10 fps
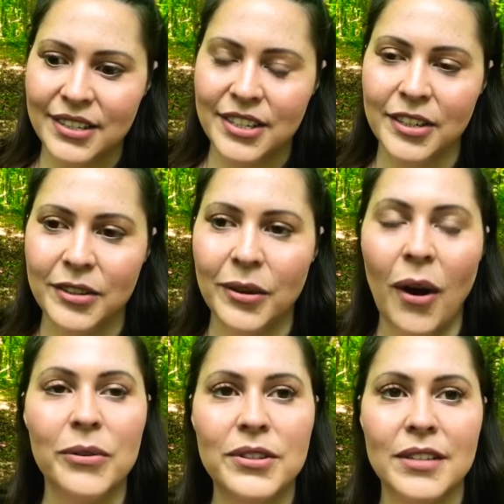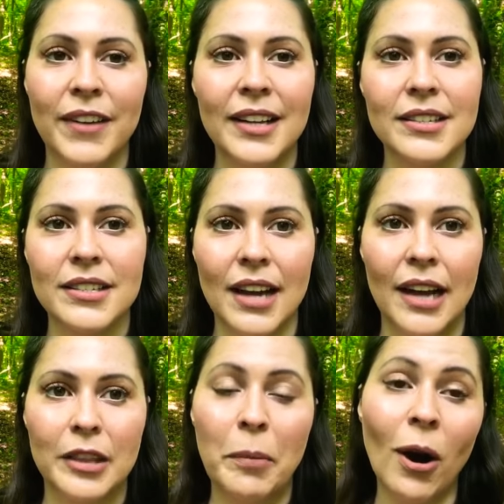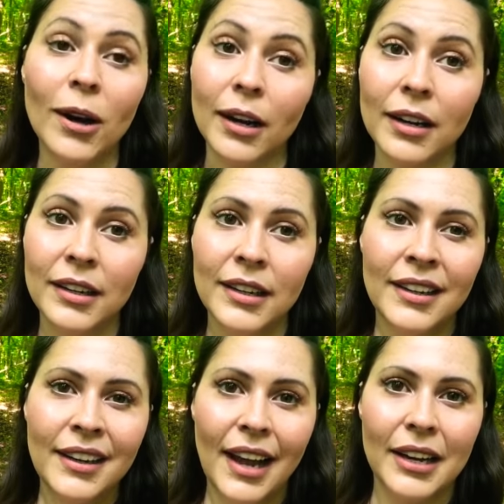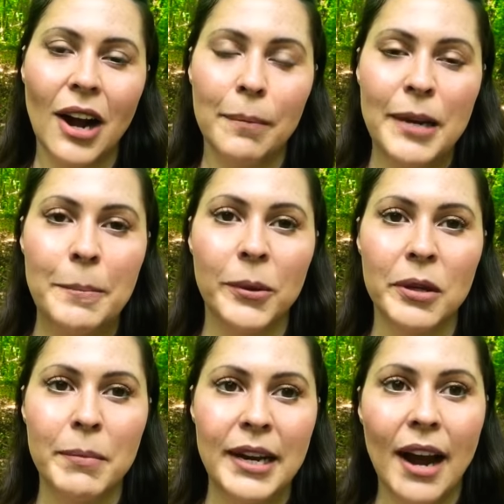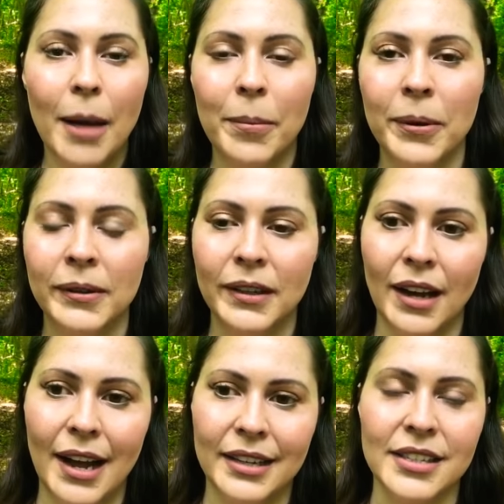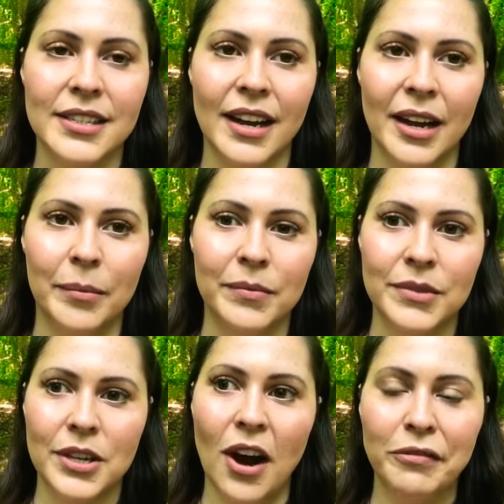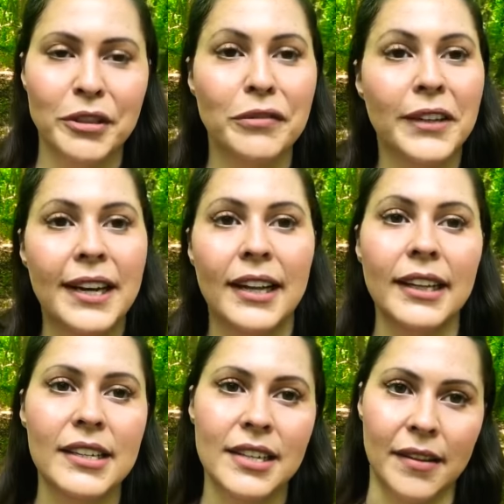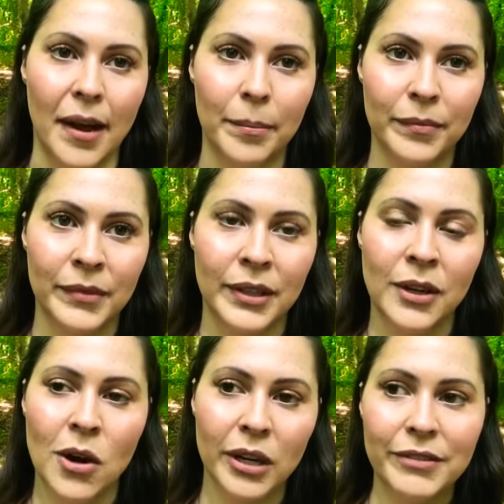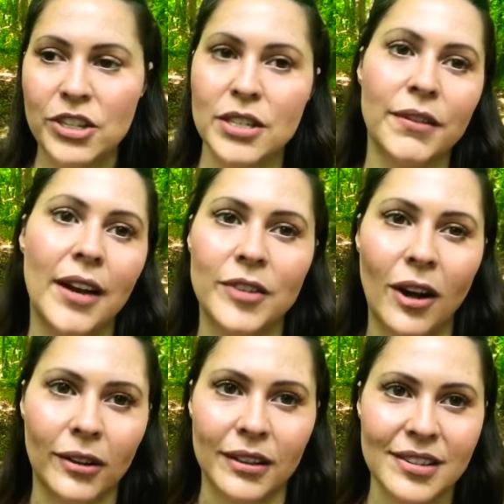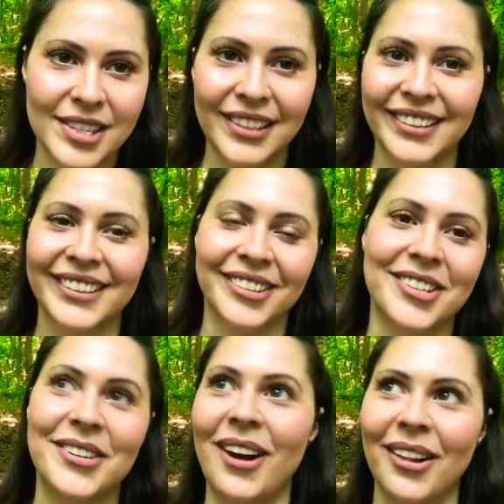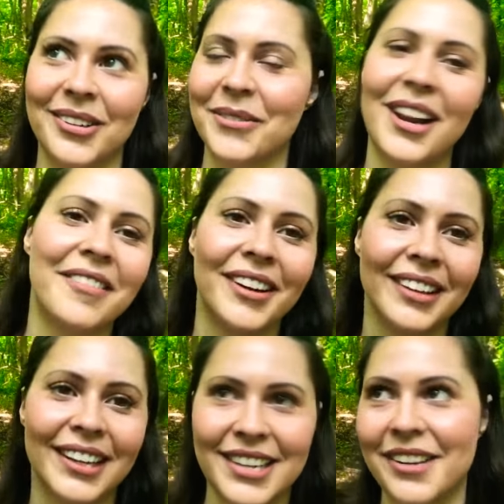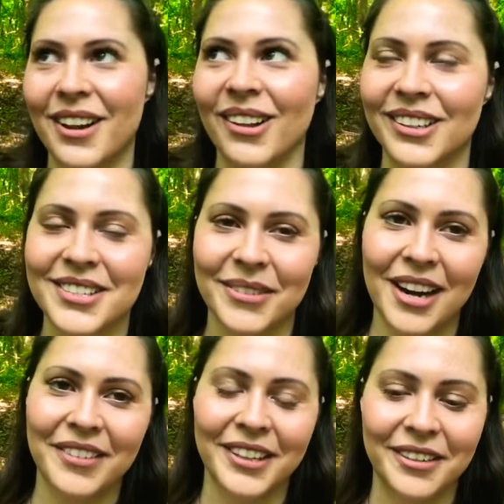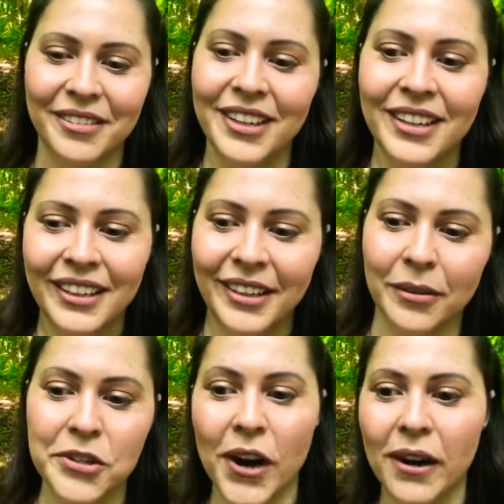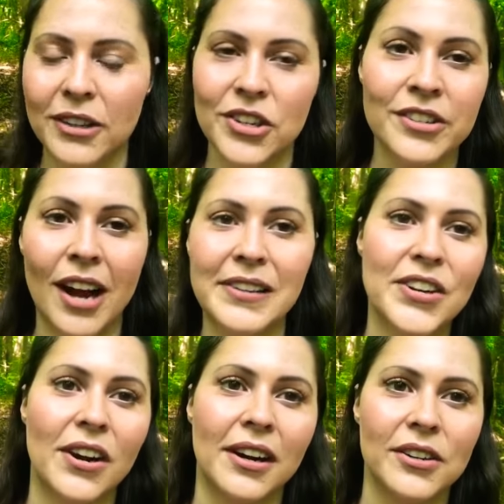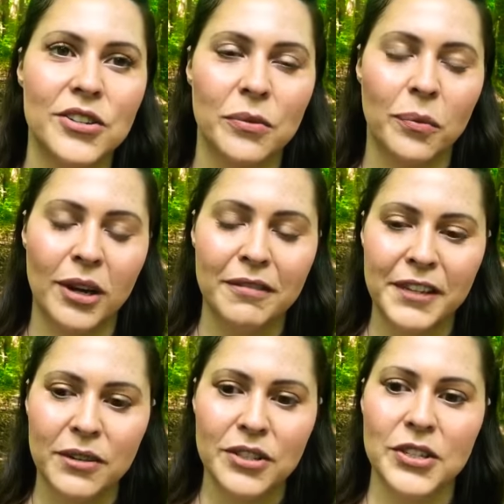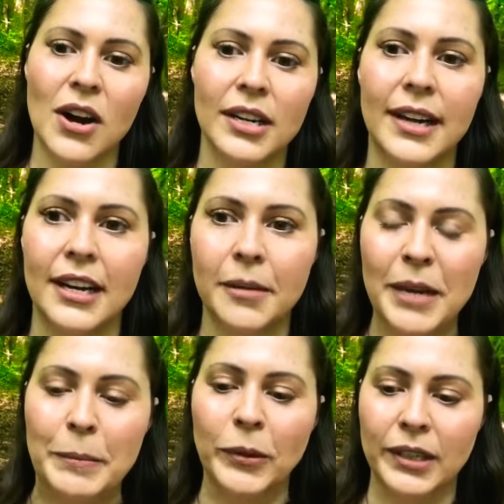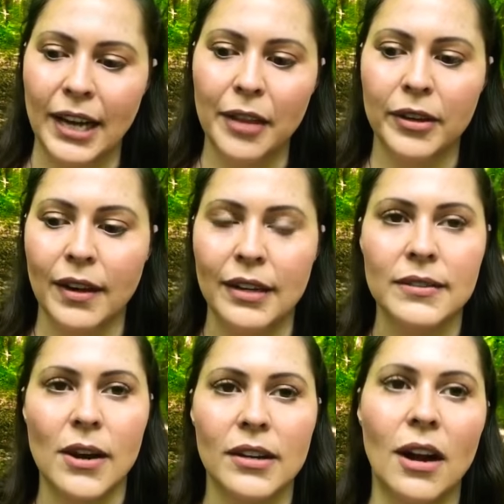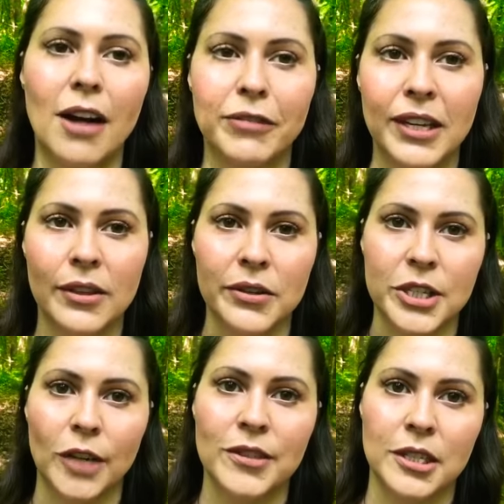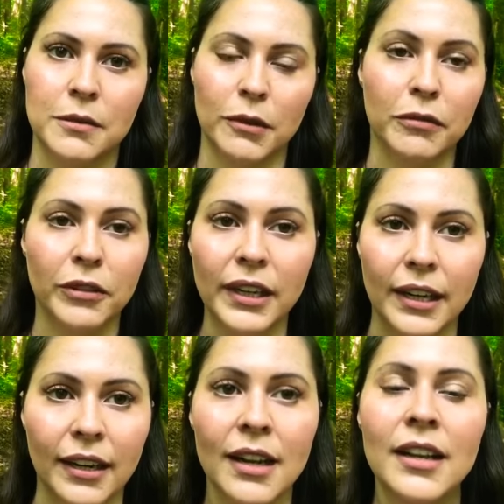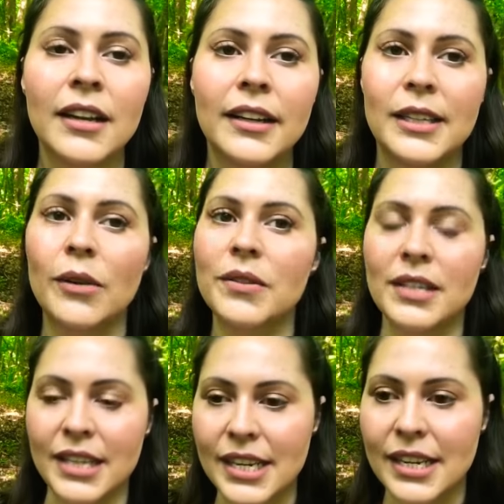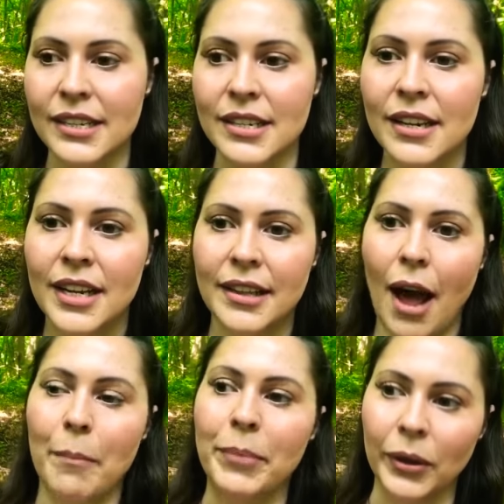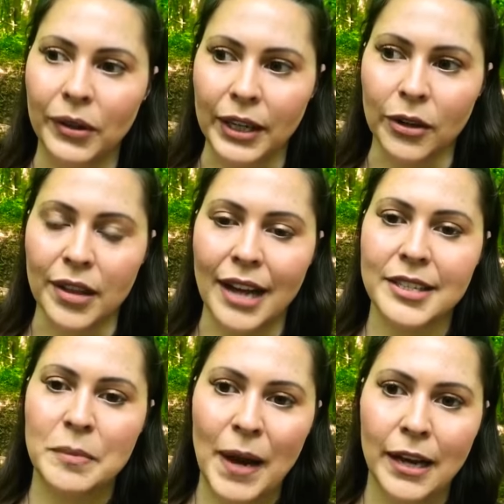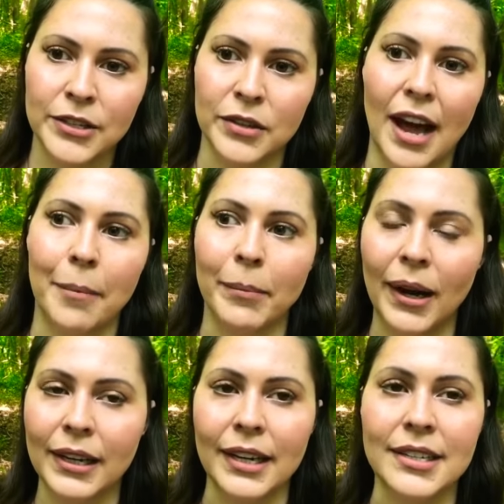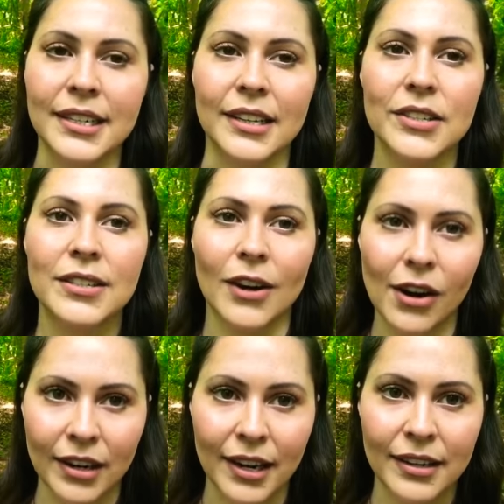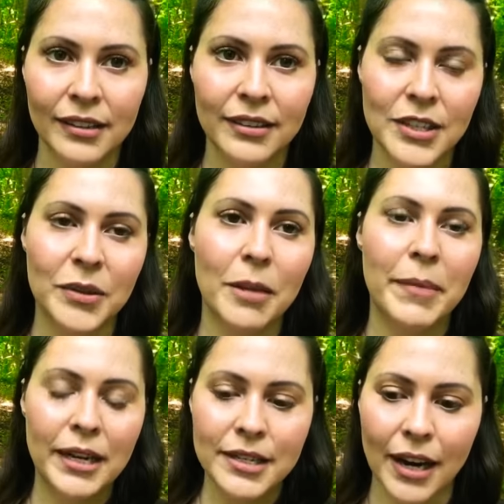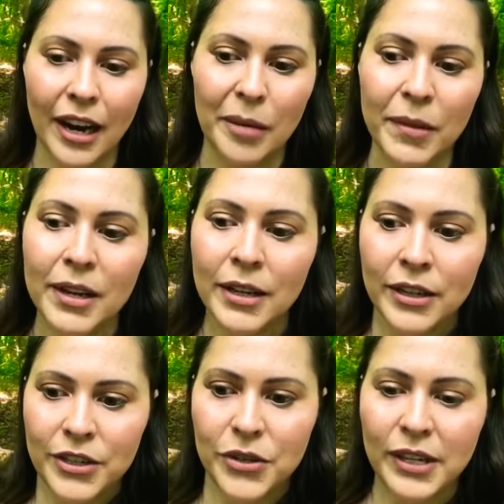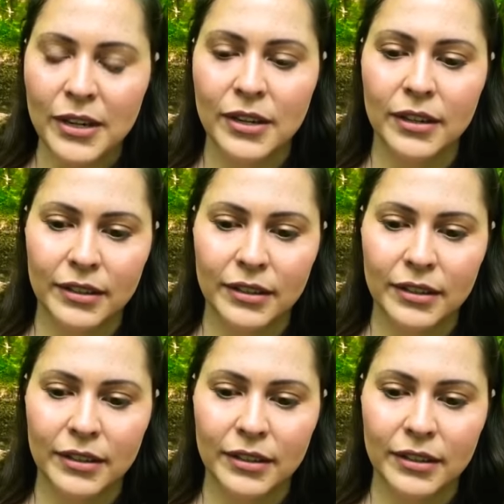to host events at the park and got people to meet up and to offer free healing to them, or even just $5 or $2, whatever, like $10, whatever you know, charge or not charge. What if you started getting people together and started offering those services for free? You don't need that building or that space or that money to get started. So in the meantime, you can